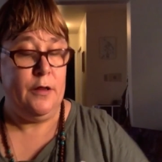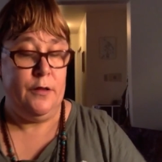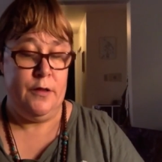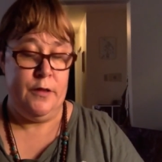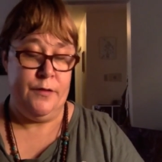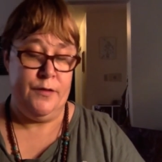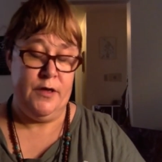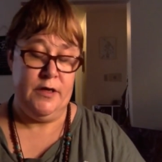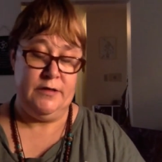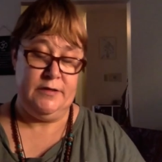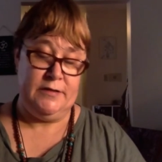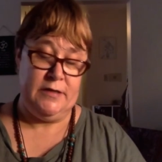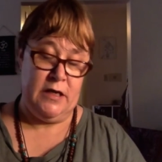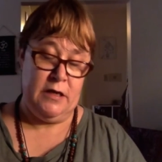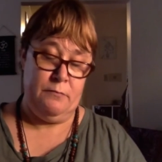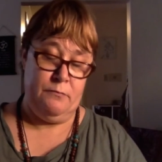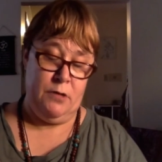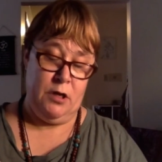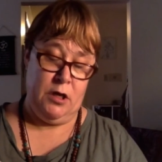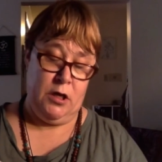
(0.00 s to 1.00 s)
Then they
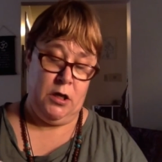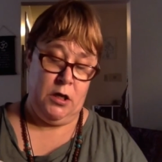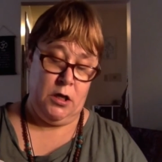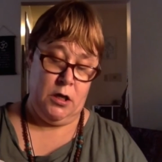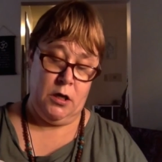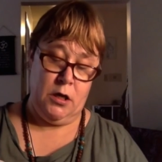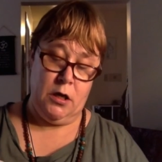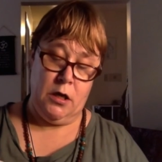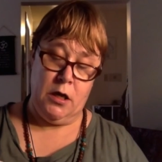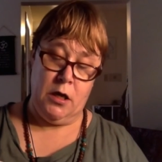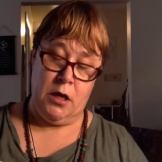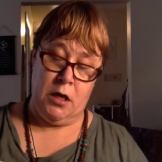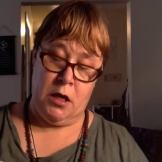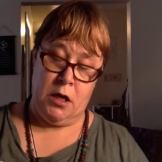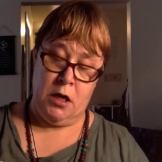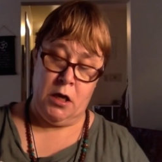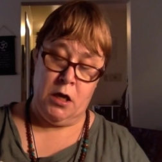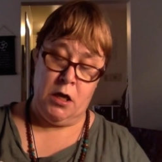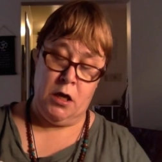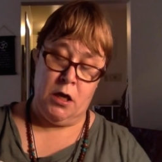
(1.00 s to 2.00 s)
sent me
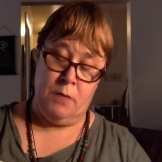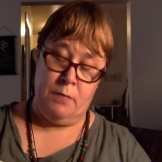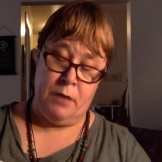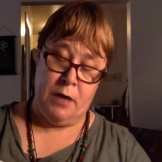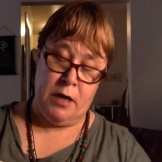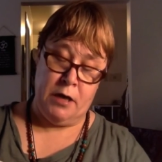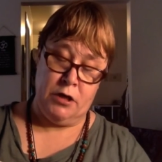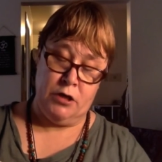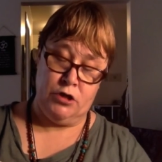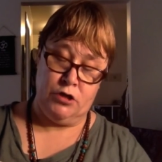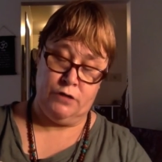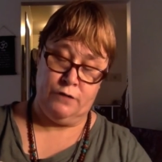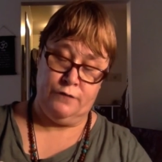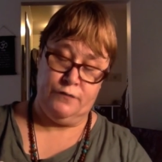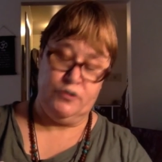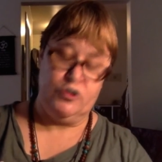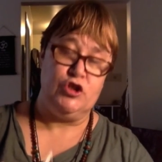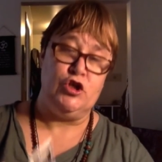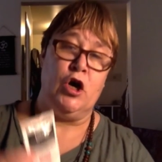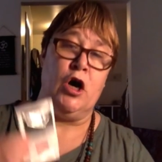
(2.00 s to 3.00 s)
a package of
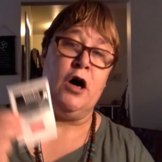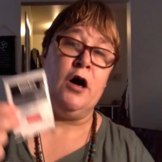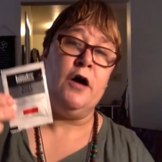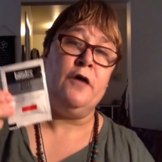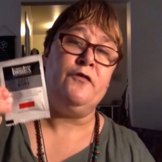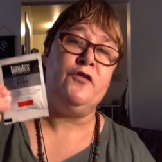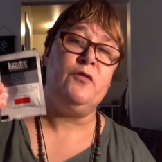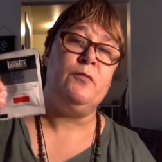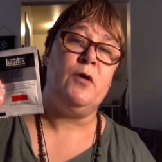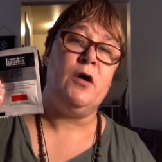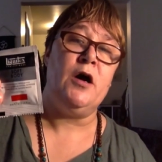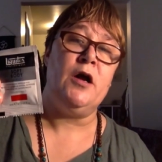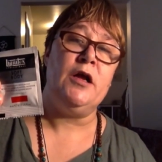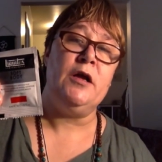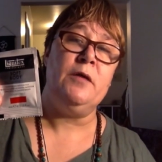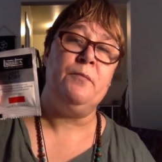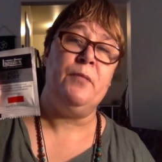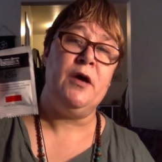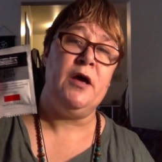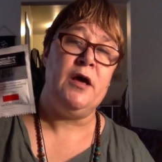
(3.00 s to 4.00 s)
soft
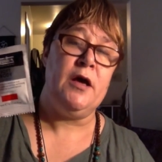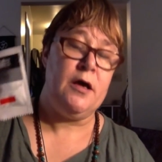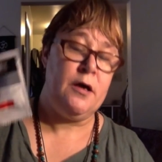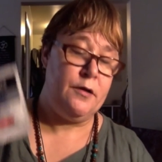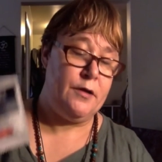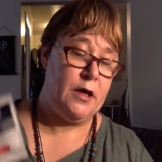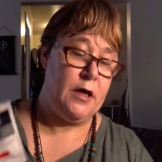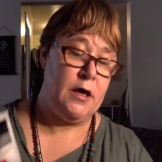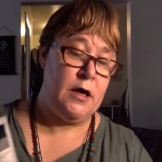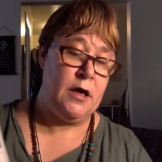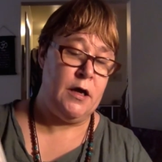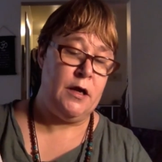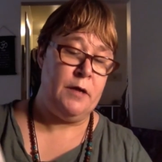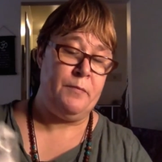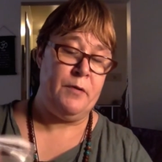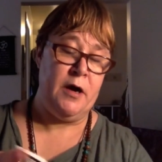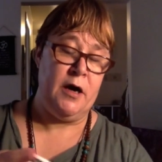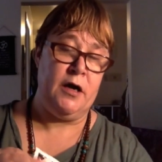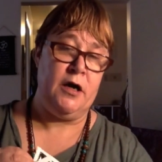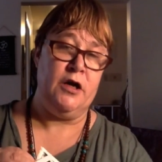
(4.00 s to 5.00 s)
body paint and a
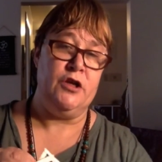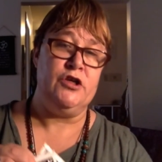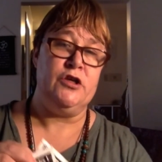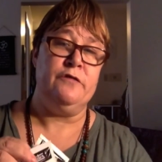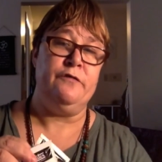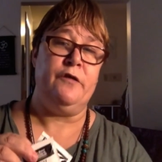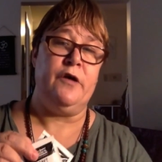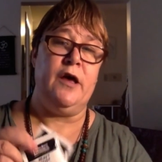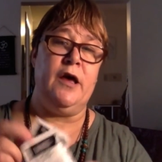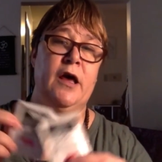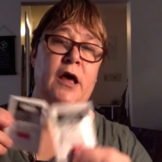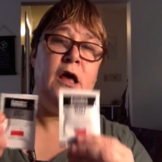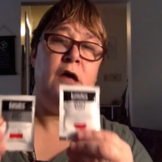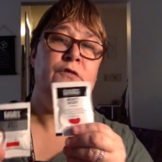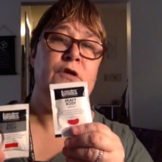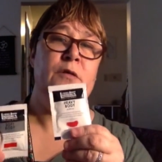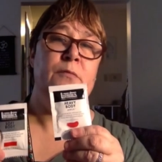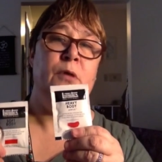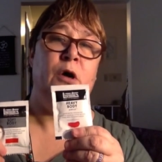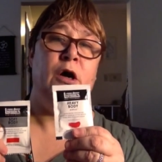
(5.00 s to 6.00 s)
package of
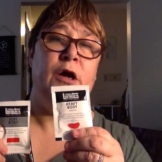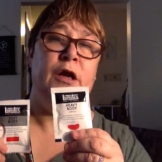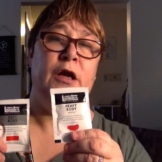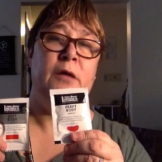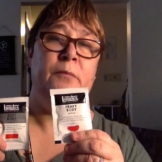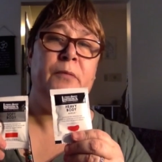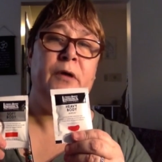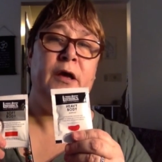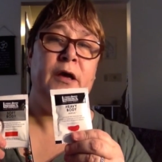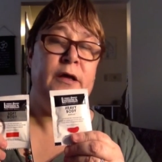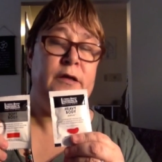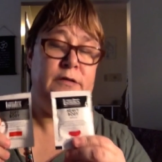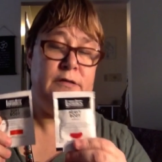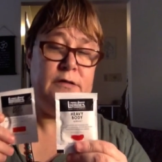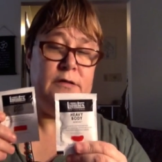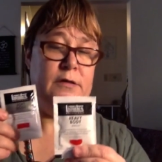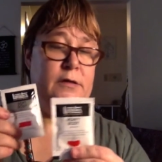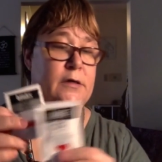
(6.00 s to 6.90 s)
heavy body paint.